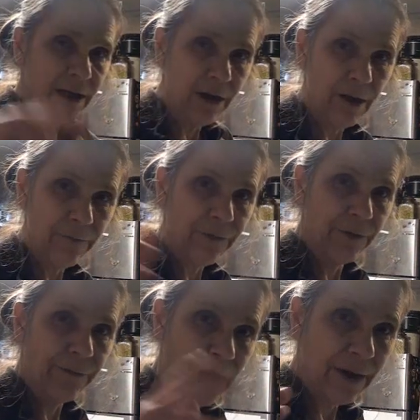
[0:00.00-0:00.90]
lid on
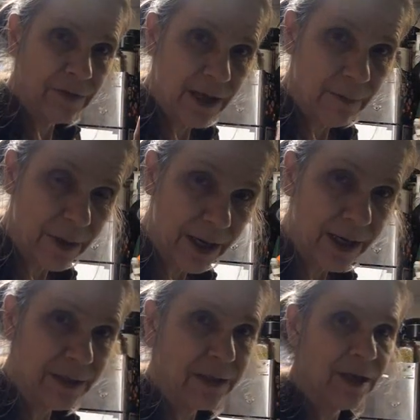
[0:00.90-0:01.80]
for 5-10
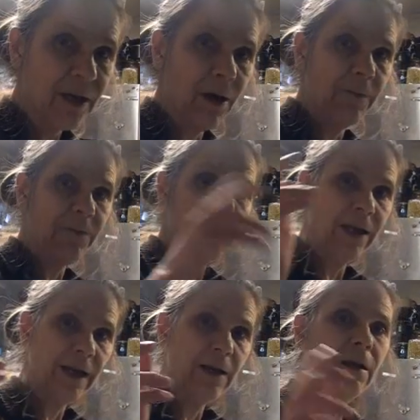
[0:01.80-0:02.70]
minutes. Take off your
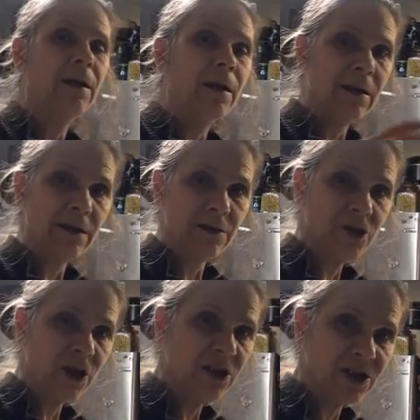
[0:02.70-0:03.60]
lid. Let
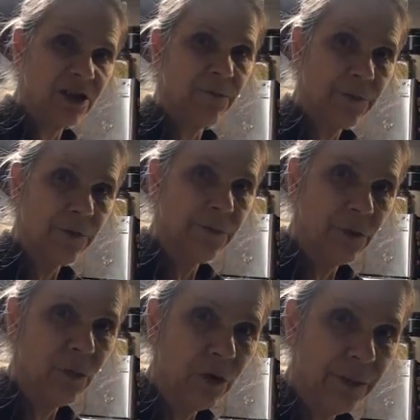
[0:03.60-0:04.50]
your jars sit for a
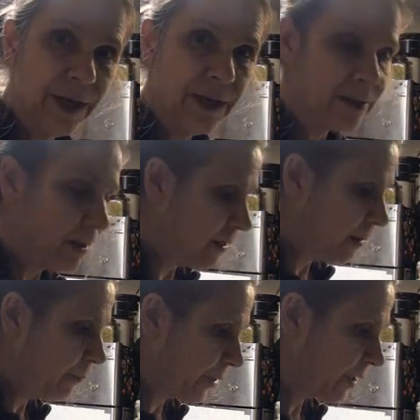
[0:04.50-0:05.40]
few more minutes. And
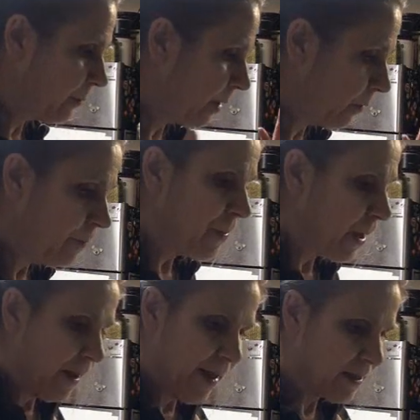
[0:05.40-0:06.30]
then bring them out.
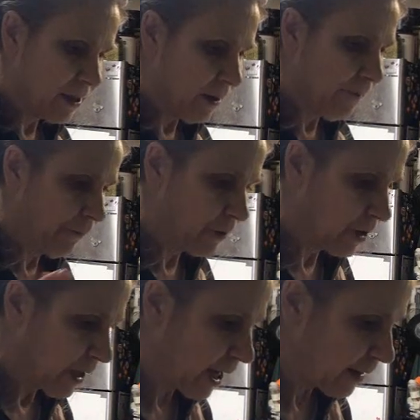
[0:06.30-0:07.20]
And that's enough for
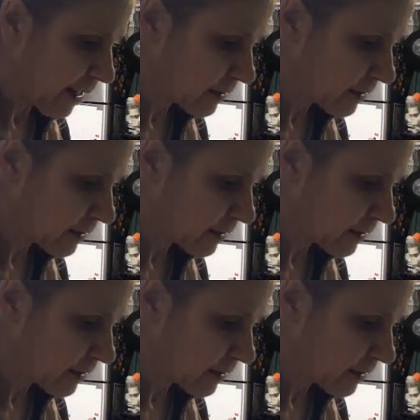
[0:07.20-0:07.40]
today.